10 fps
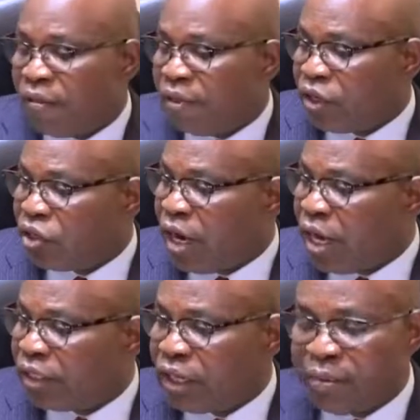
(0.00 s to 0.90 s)
National
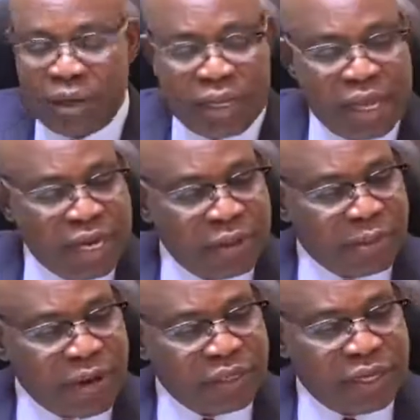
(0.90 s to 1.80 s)
Assembly and the
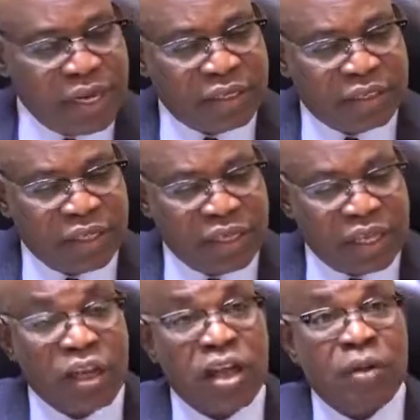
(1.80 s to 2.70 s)
presidency
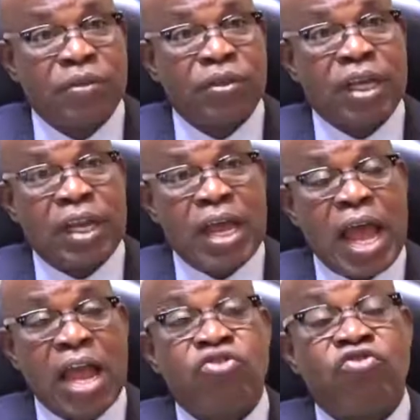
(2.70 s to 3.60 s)
can come together
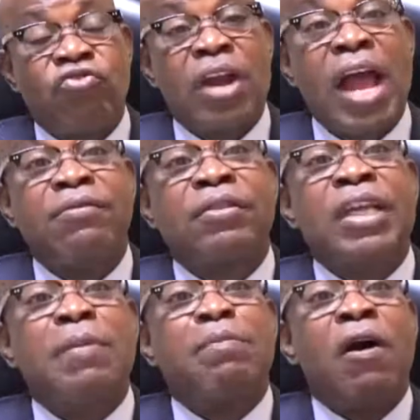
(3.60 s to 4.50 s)
and
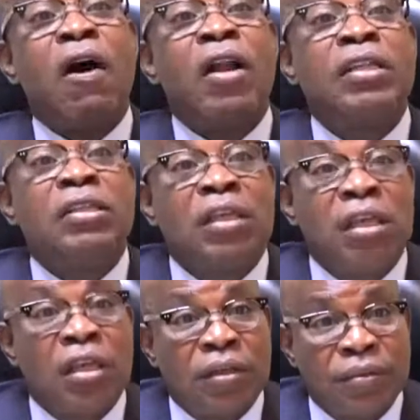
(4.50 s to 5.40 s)
draft a
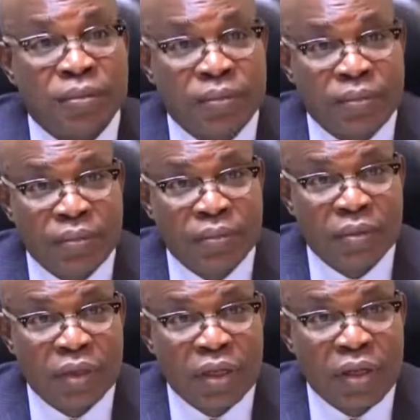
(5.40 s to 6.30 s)
policy.
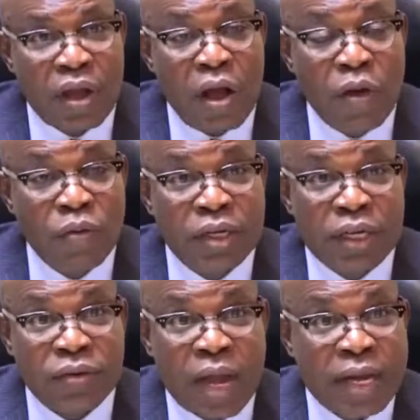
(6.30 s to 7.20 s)
All we
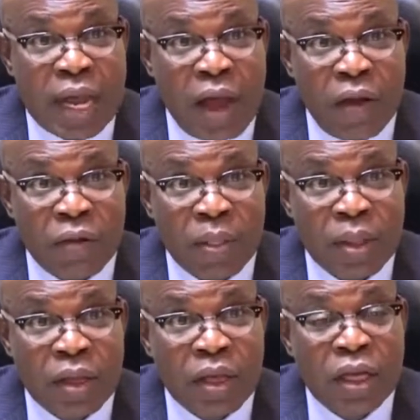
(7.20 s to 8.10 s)
need right now
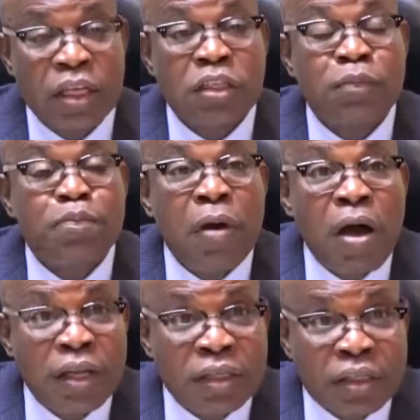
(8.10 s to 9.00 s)
is
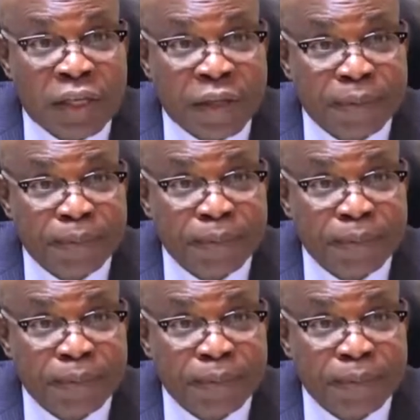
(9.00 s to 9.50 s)
policy.